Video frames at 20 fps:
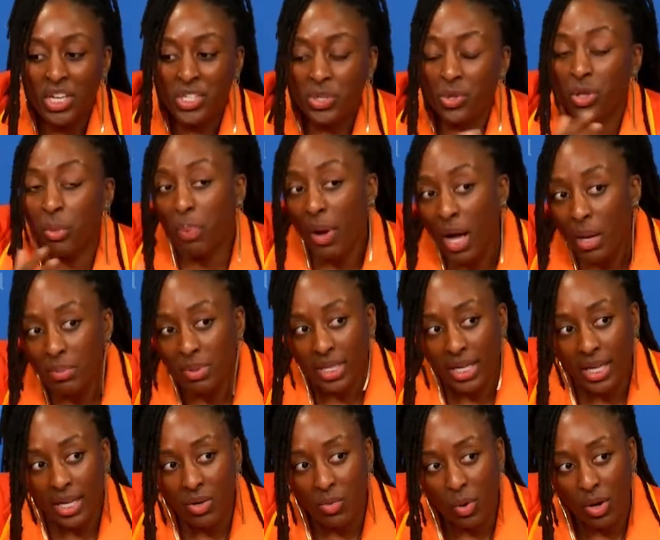to the
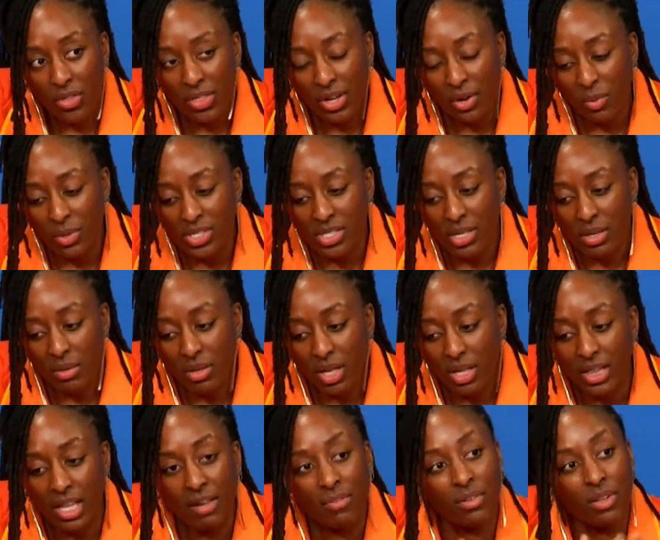public, where there was
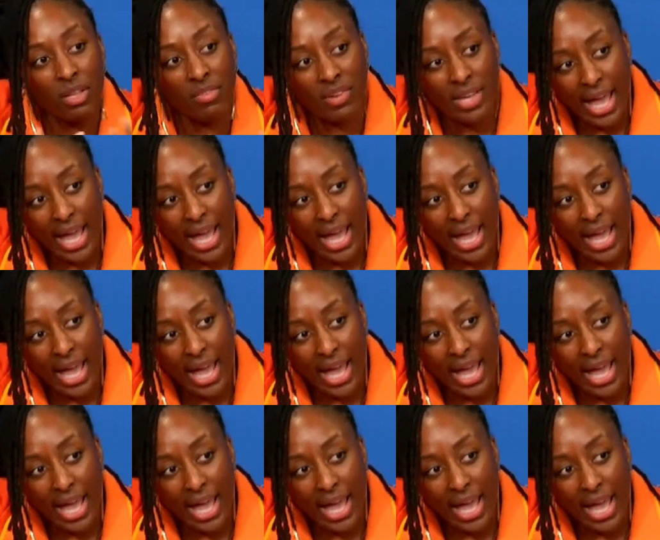a level of